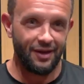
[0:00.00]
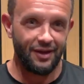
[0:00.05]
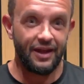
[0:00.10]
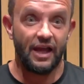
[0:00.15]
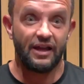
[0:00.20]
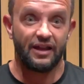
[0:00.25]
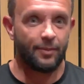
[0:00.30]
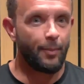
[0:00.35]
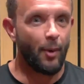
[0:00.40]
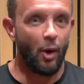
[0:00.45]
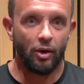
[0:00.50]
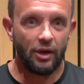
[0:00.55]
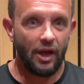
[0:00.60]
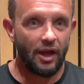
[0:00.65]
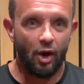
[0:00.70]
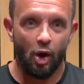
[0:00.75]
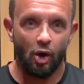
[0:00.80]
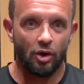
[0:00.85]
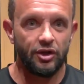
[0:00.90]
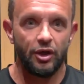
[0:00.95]
Yeah, spotlight
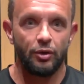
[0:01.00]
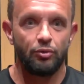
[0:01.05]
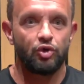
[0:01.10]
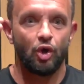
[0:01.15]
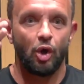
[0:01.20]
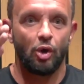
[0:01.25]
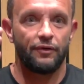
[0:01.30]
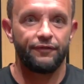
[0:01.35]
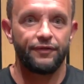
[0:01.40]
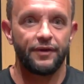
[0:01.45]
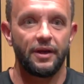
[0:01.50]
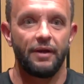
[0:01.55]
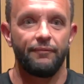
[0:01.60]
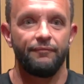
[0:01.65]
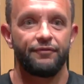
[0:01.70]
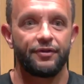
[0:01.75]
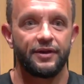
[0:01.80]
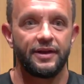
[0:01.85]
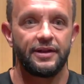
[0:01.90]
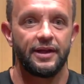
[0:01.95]
on you. Jonathan
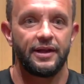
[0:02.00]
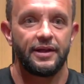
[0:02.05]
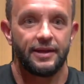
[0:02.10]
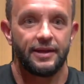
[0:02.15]
Humphries is